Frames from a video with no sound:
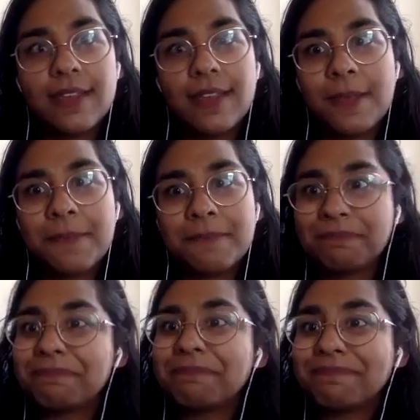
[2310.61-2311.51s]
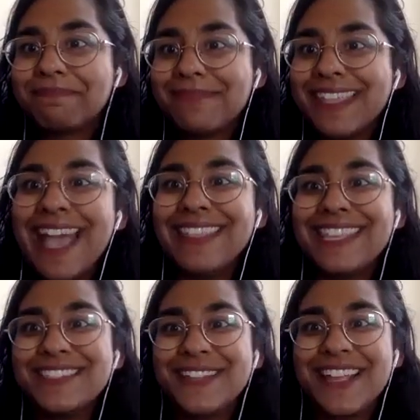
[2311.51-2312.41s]
Yeah,
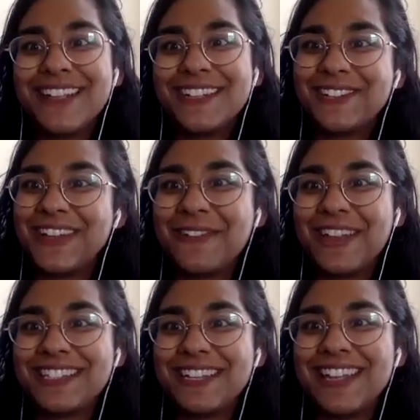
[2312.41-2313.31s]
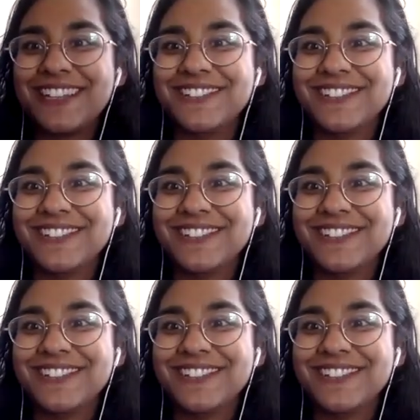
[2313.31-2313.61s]
thanks for that great question, Aku.